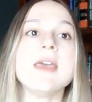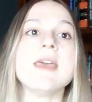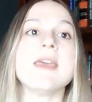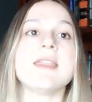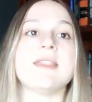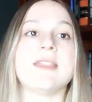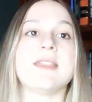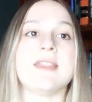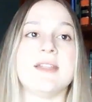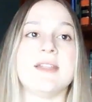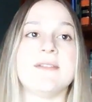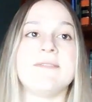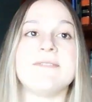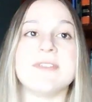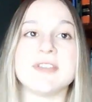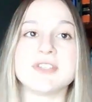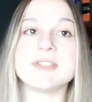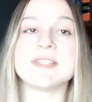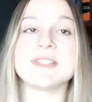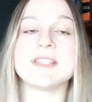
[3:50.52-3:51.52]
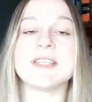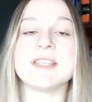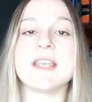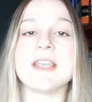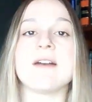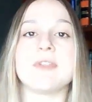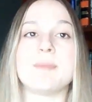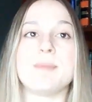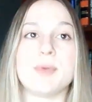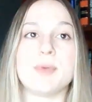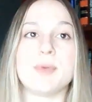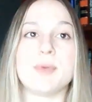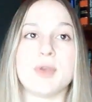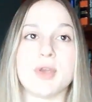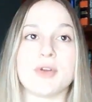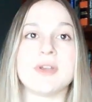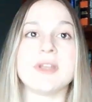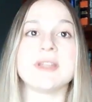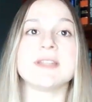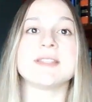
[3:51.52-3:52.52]
The deficiency of the
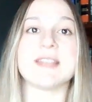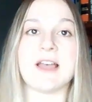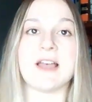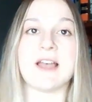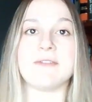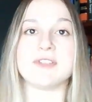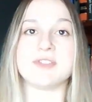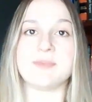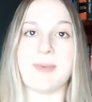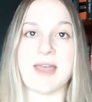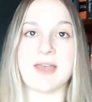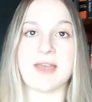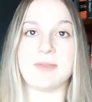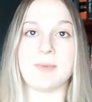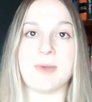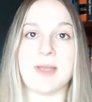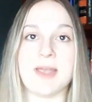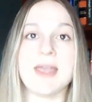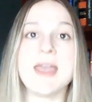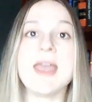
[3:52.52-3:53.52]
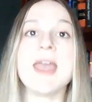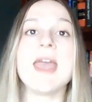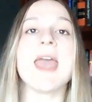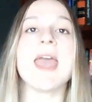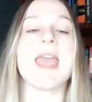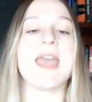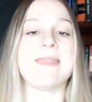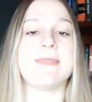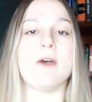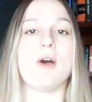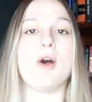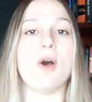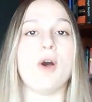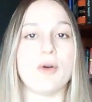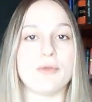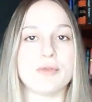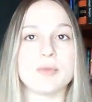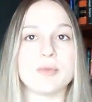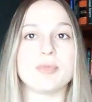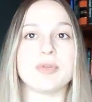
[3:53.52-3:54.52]
purine salvage pathway and the
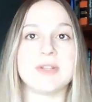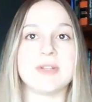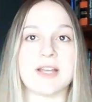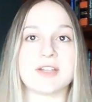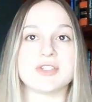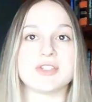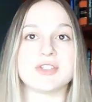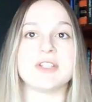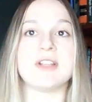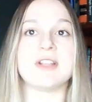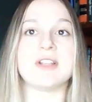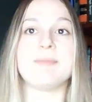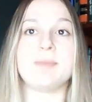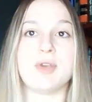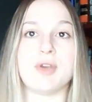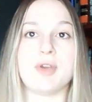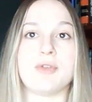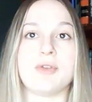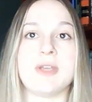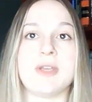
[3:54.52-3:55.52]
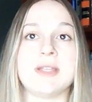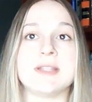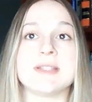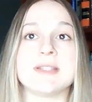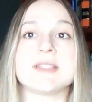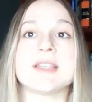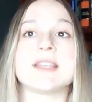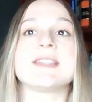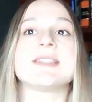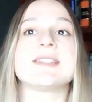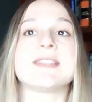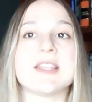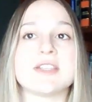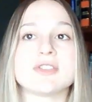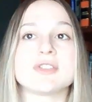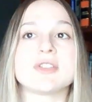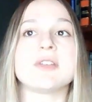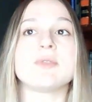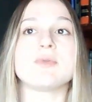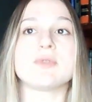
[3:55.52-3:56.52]
overproduction of purines
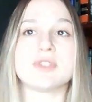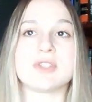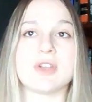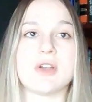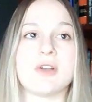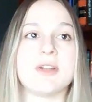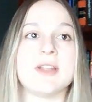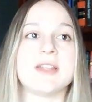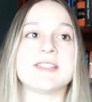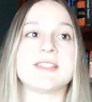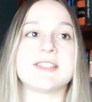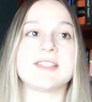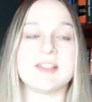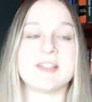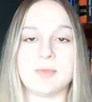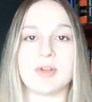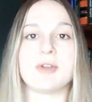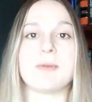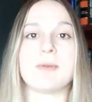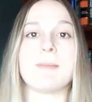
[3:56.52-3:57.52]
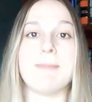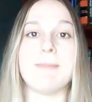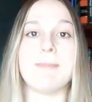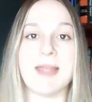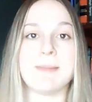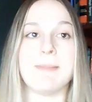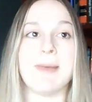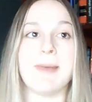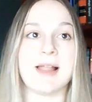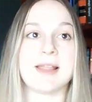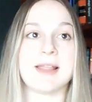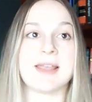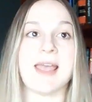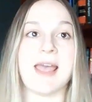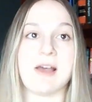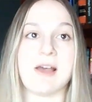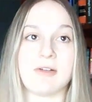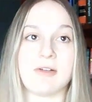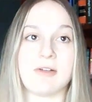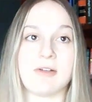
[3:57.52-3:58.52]
essentially result in similar metabolic
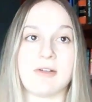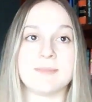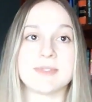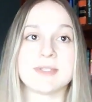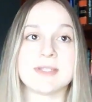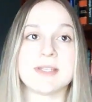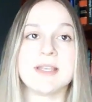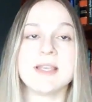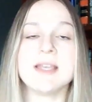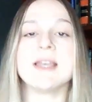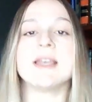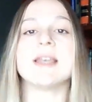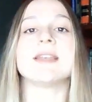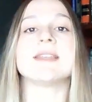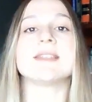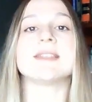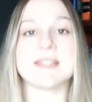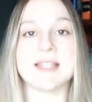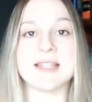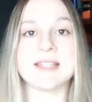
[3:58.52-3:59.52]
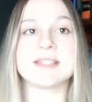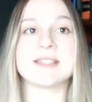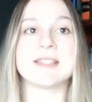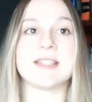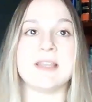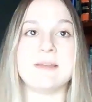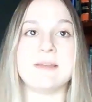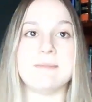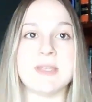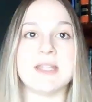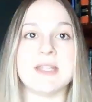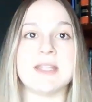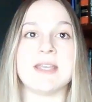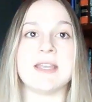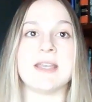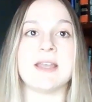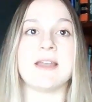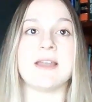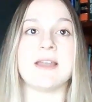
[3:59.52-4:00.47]
outcomes, since the immediate